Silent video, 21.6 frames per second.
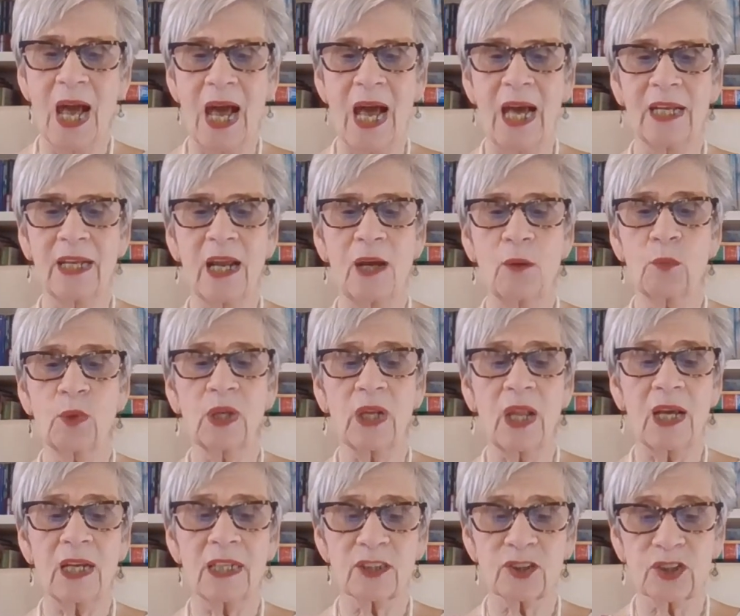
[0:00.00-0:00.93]
And I
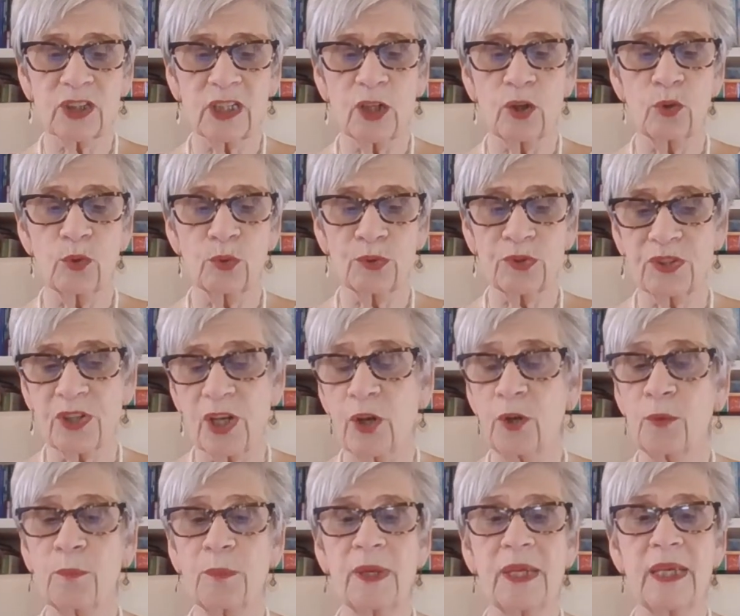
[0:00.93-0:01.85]
will actually
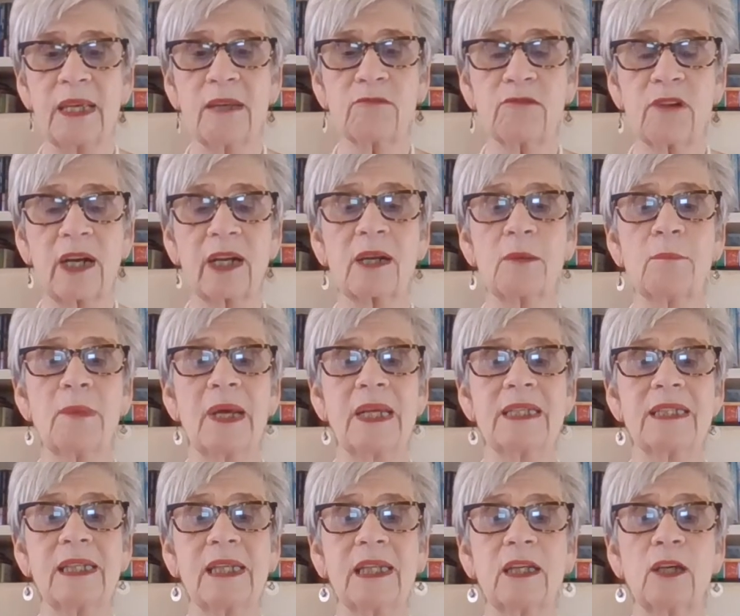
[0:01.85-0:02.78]
also be
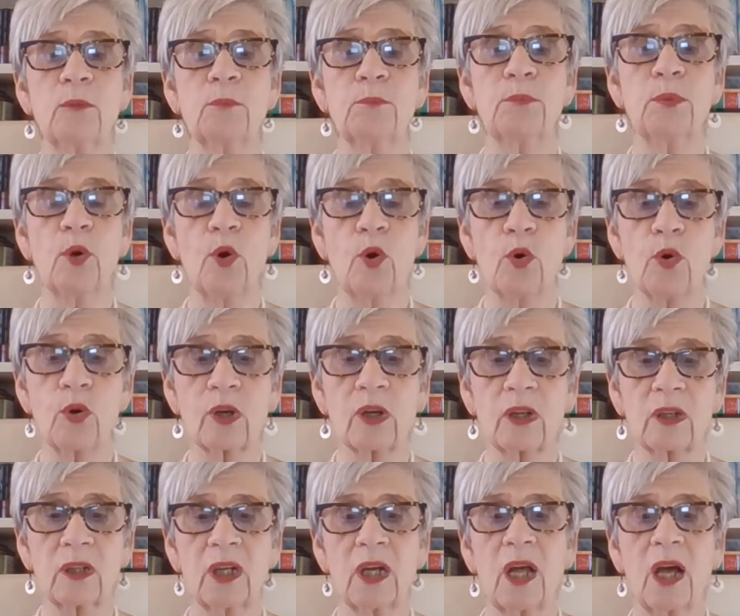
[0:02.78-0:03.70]
recommending a
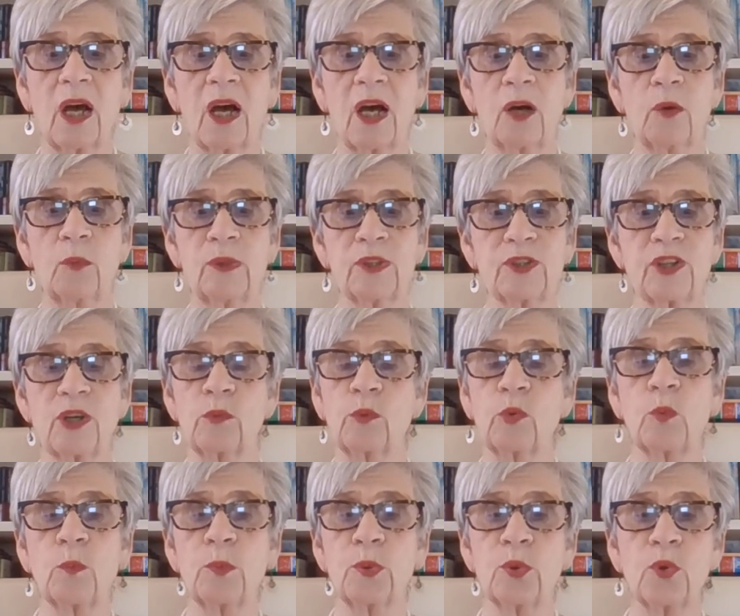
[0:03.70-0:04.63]
book, which I
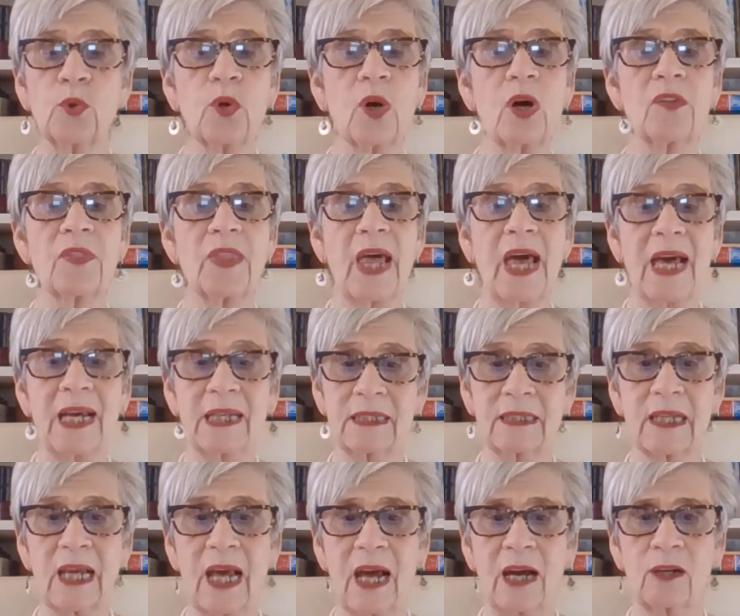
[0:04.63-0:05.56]
will put on the
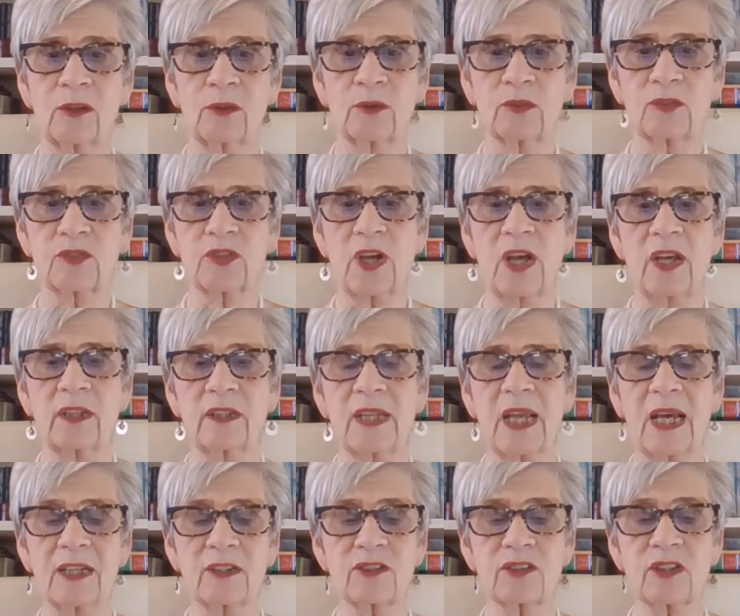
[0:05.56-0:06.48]
handouts, and
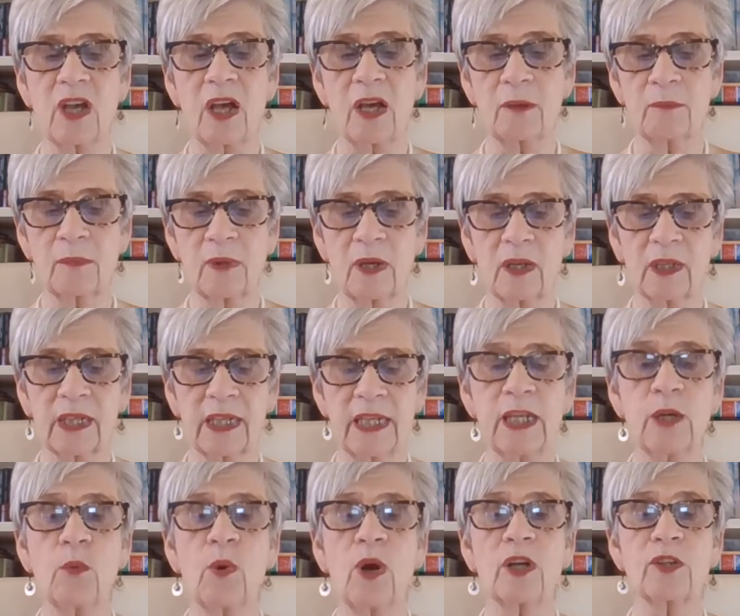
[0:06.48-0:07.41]
that's
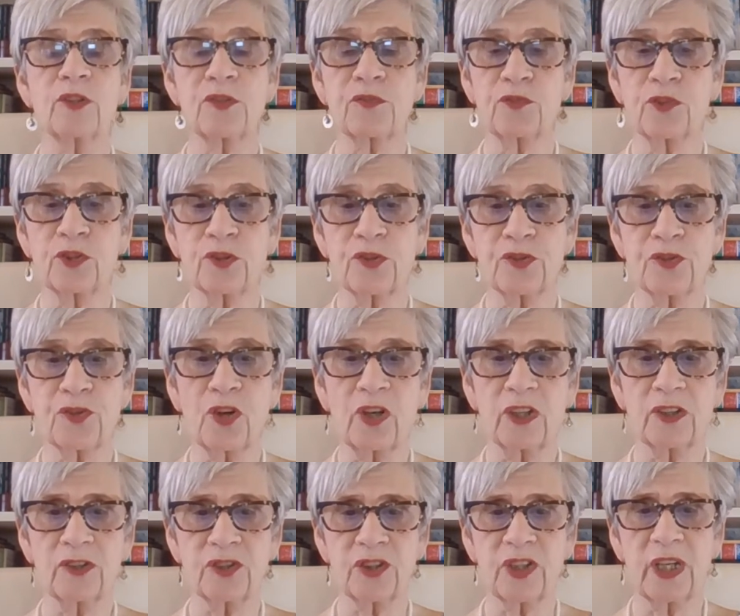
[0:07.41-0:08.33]
Keywords for
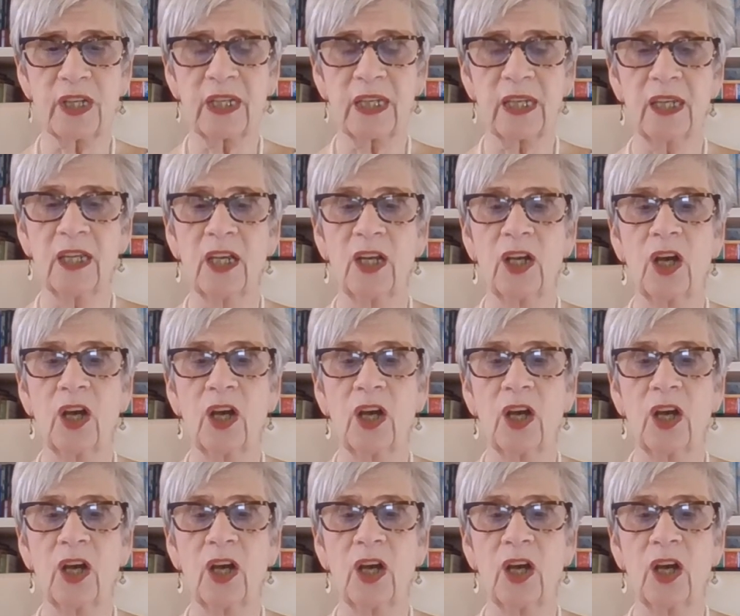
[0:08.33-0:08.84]
Astrology,